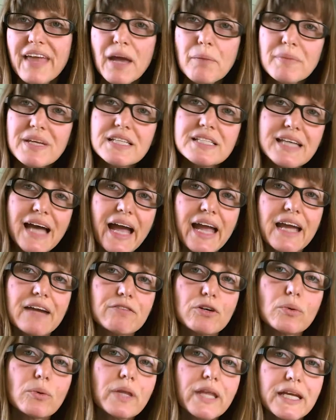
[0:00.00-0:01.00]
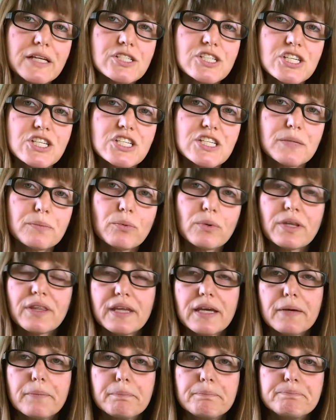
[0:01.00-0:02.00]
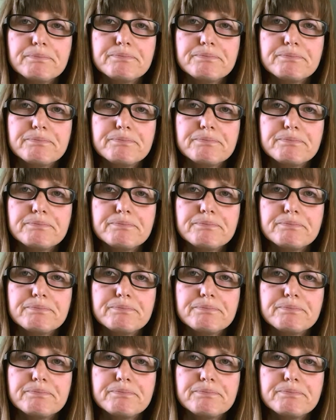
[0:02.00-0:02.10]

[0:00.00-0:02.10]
that means I have a relationship with him.